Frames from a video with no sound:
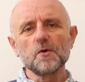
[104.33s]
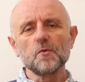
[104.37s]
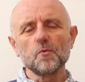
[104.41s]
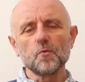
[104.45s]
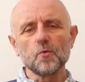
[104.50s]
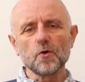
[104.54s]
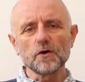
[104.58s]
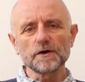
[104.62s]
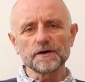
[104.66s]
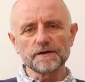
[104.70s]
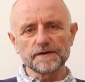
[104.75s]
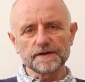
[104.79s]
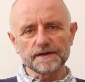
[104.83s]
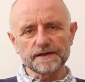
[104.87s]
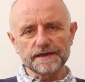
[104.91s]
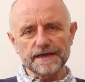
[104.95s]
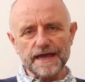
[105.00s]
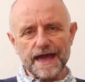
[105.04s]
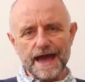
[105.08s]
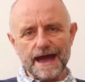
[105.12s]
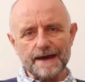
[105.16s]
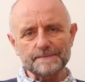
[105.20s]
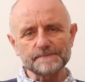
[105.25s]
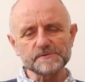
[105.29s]
what are the
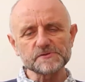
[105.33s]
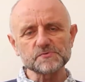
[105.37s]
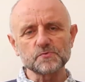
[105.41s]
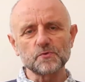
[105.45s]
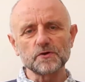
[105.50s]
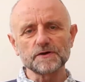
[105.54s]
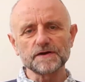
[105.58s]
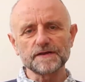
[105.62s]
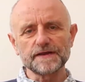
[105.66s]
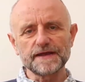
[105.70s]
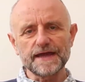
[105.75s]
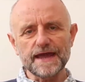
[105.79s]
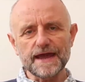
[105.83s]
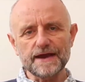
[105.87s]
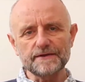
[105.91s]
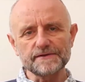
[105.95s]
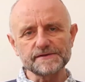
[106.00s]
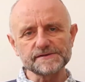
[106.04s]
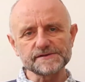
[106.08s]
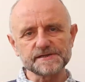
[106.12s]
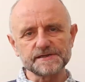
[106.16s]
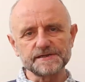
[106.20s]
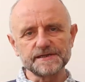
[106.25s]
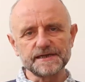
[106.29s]
gaps, what are the
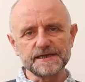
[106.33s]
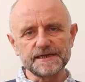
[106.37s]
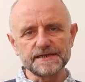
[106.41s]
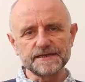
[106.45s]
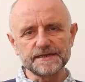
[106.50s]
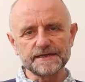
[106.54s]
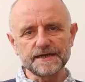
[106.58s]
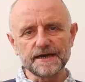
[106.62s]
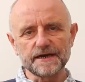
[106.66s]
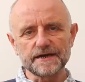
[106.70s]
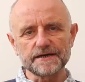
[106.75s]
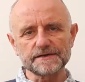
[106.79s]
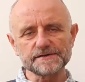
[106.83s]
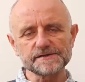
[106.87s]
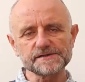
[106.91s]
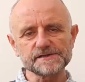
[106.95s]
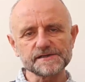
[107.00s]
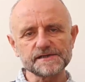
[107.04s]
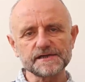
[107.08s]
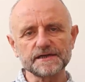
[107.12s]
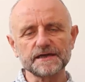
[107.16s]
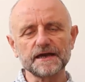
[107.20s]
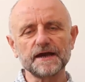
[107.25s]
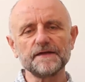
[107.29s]
areas that need
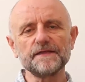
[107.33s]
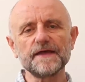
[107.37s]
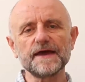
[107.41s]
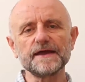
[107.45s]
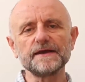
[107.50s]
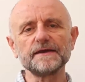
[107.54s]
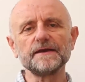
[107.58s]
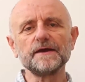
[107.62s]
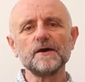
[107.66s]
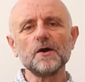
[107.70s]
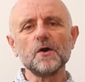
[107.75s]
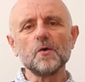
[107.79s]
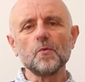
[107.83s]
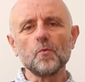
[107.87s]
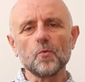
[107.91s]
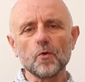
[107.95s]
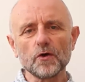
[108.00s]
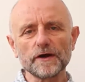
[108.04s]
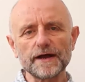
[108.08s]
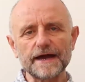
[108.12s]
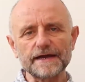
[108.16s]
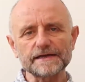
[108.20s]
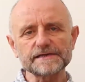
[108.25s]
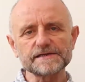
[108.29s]
enhancing, and then
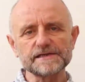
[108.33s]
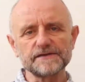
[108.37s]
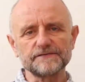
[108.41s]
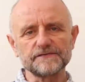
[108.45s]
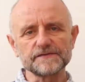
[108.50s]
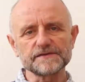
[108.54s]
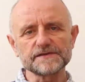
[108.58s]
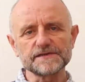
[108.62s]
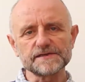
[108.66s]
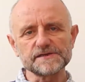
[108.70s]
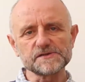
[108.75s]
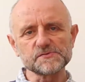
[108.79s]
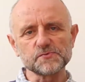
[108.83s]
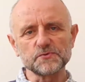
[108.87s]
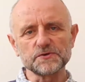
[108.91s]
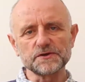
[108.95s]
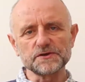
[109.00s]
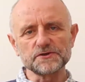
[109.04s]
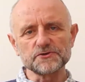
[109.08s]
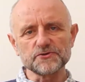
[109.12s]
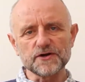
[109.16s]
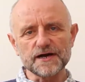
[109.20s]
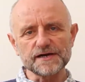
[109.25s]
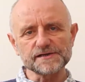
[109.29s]
what activities would
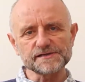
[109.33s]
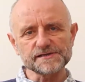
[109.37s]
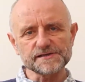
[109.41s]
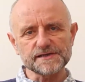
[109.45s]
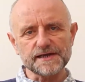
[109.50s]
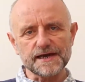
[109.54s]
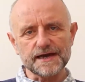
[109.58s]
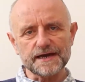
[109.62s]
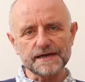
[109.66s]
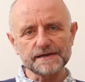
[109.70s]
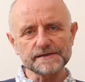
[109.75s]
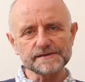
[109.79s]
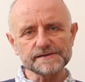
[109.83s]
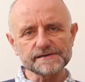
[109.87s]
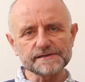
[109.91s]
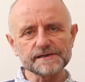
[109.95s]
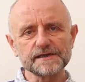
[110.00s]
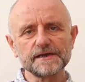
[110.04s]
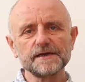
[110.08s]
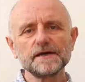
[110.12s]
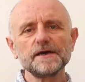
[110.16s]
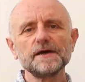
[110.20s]
address that.